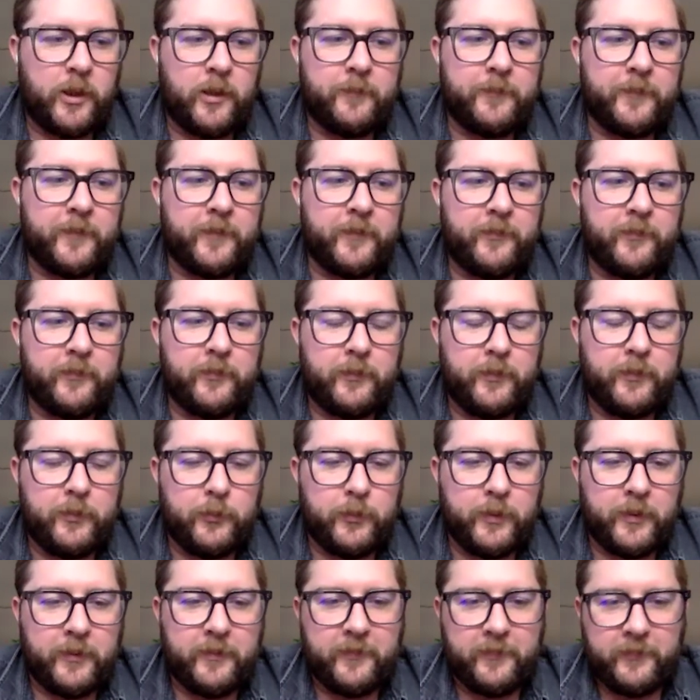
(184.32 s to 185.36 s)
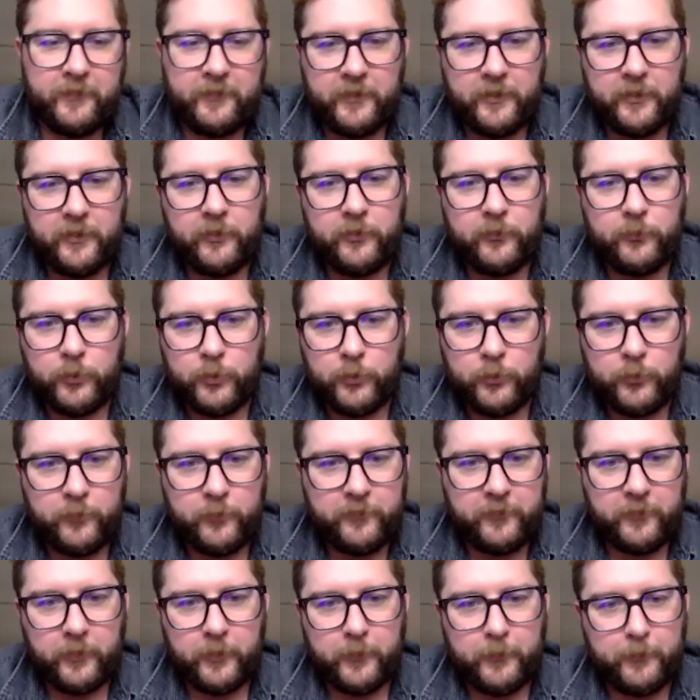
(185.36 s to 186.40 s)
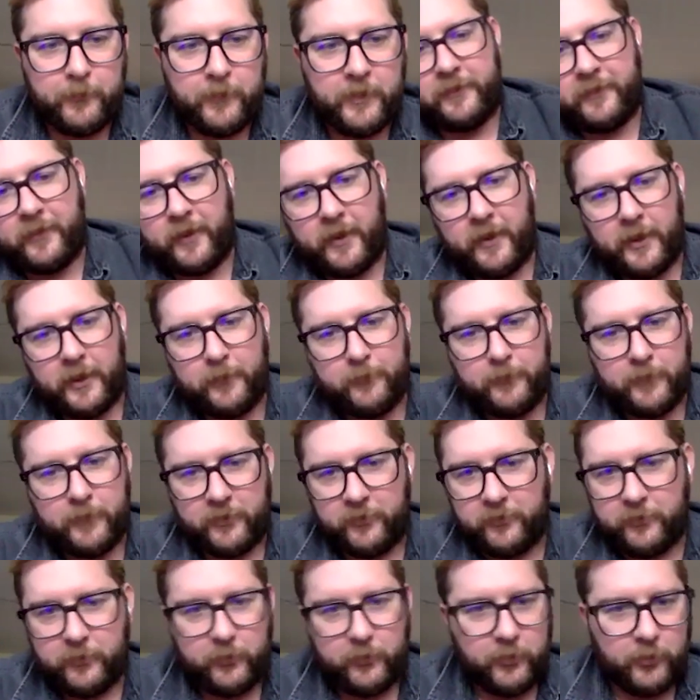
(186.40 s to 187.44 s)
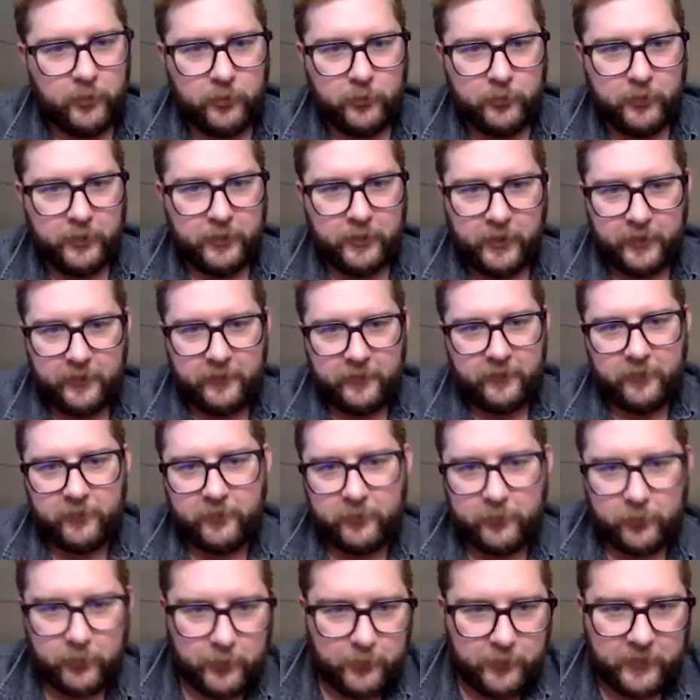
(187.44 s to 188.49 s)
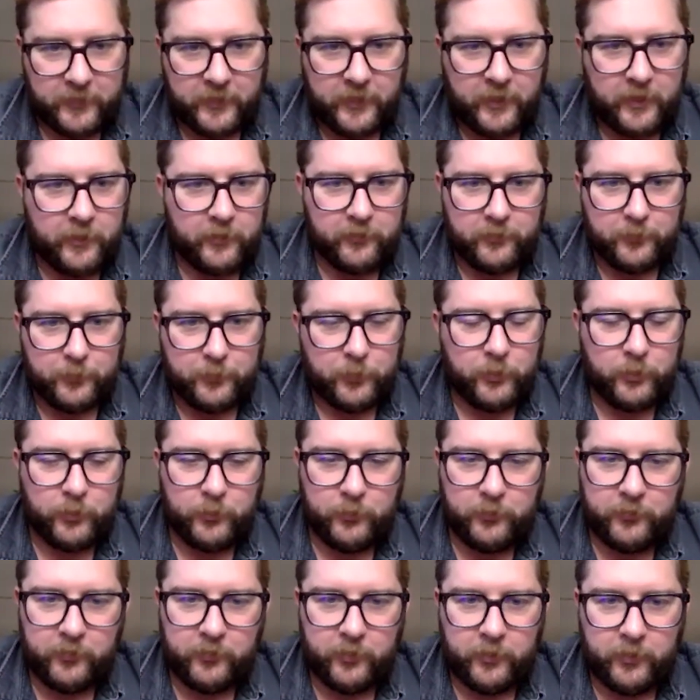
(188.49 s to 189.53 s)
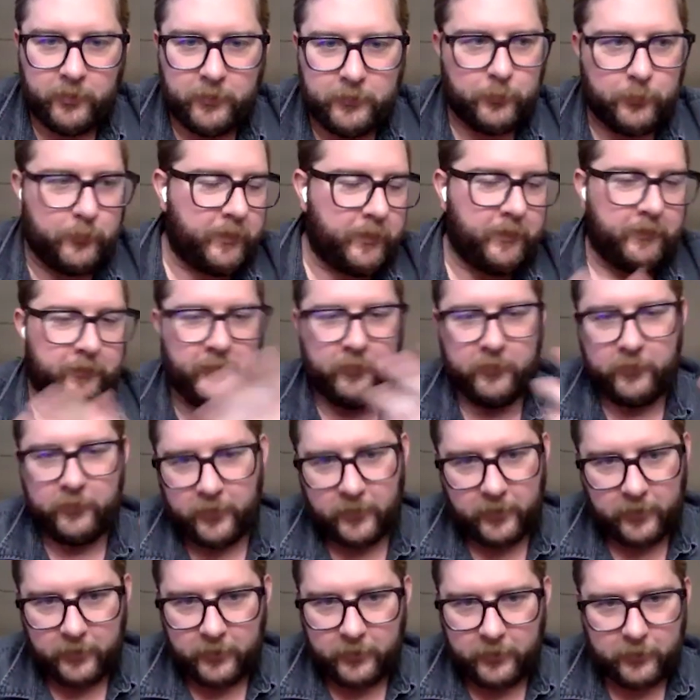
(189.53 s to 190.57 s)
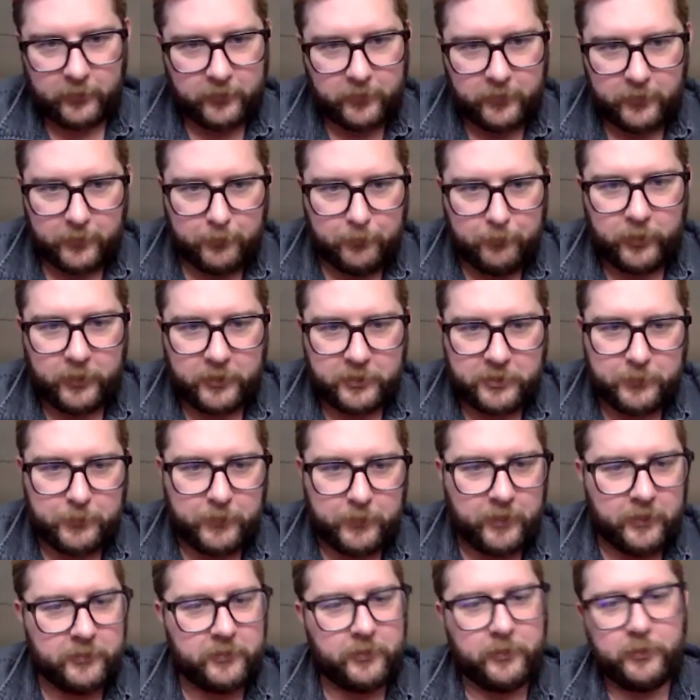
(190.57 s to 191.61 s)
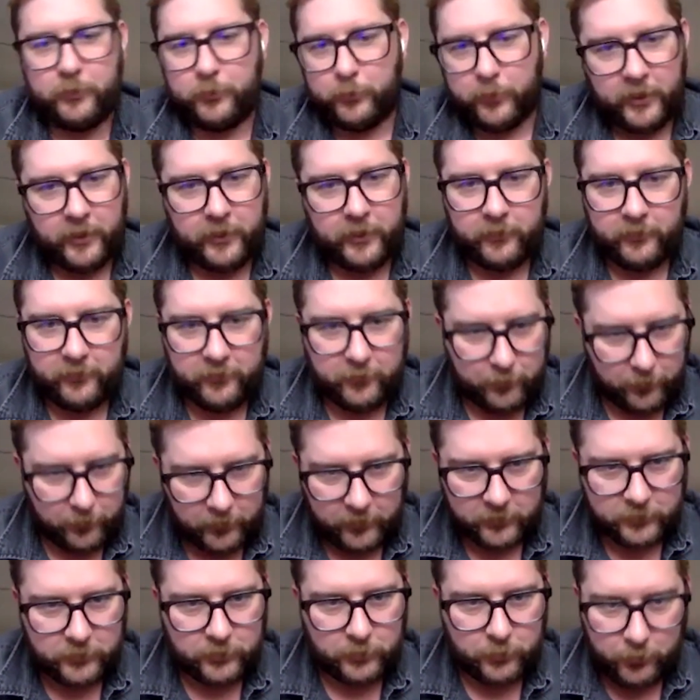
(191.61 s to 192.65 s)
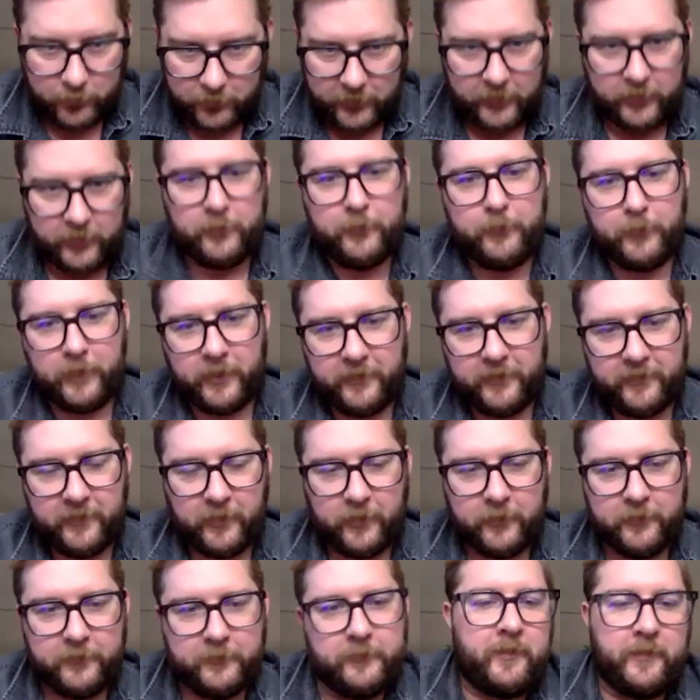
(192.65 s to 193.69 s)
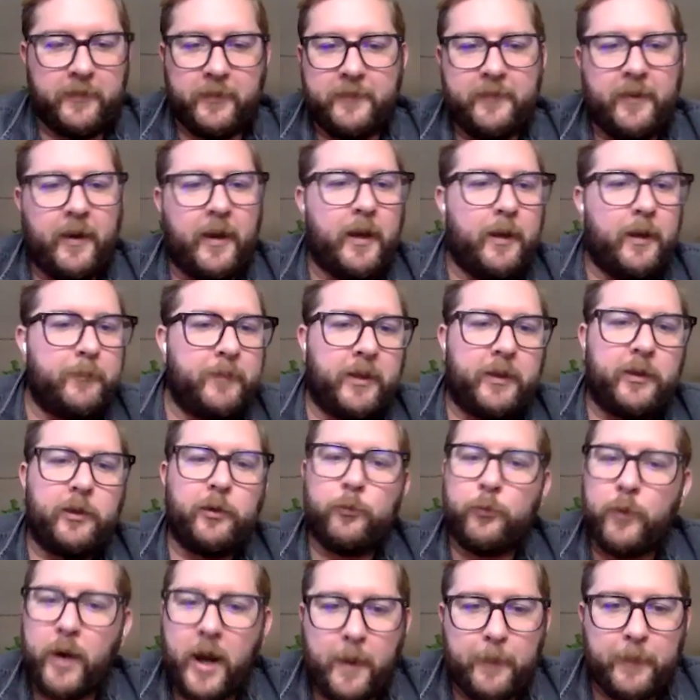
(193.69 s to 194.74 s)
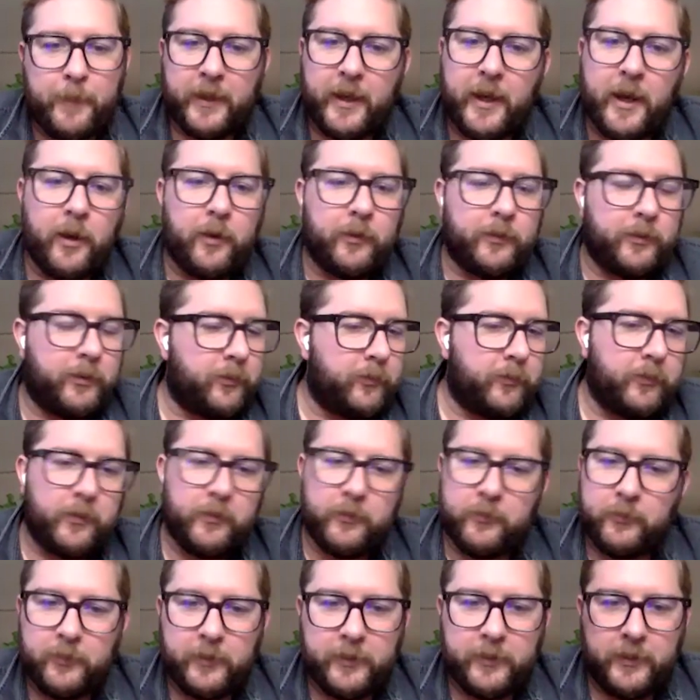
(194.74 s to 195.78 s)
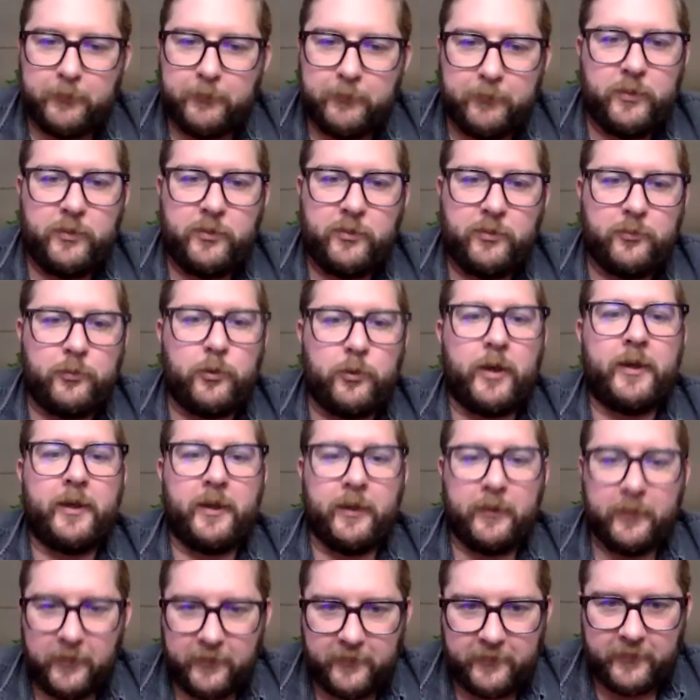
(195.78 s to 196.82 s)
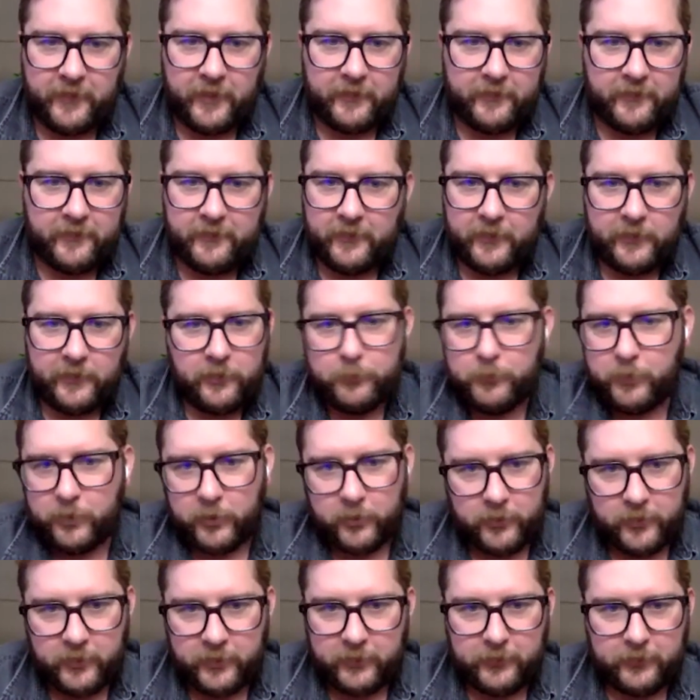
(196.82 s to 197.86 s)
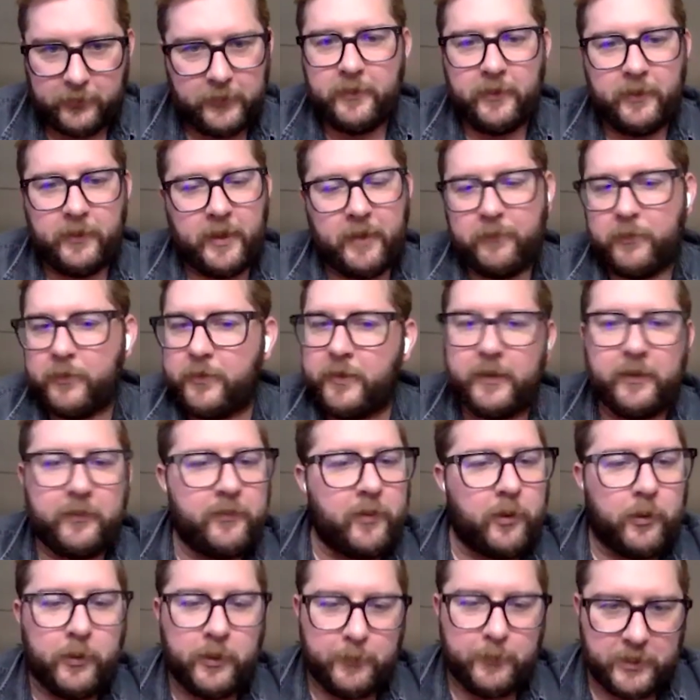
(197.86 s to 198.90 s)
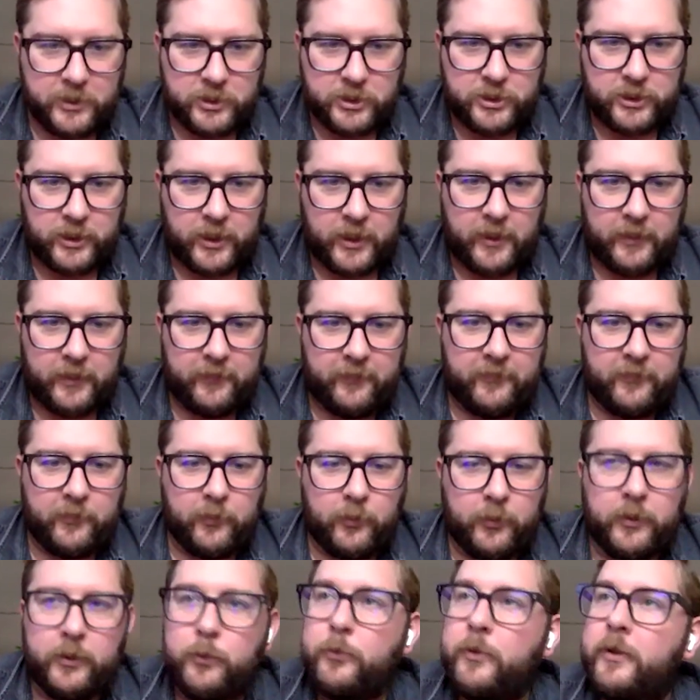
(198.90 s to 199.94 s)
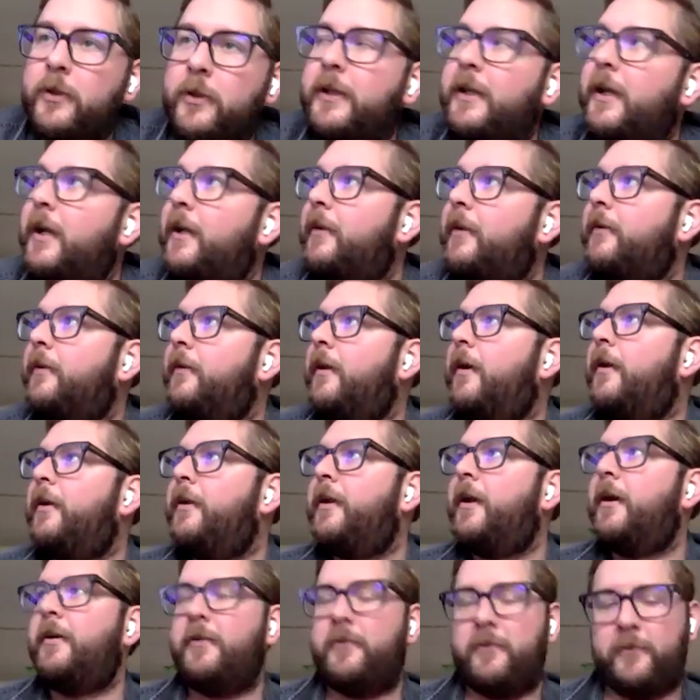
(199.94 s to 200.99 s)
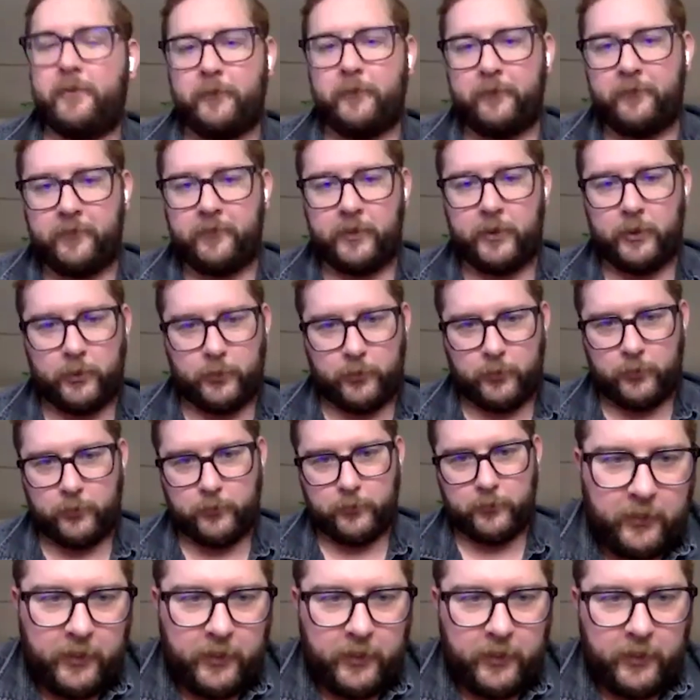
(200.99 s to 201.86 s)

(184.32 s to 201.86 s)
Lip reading: office, you get to see it through from the time a studio greenlights a script and hires a producer, who would in turn hire a production manager, who hires a production coordinator, myself, to the time that you're wrapping out, you're literally striking the sets that you built, and everything's already been shot. So you really get a nice view.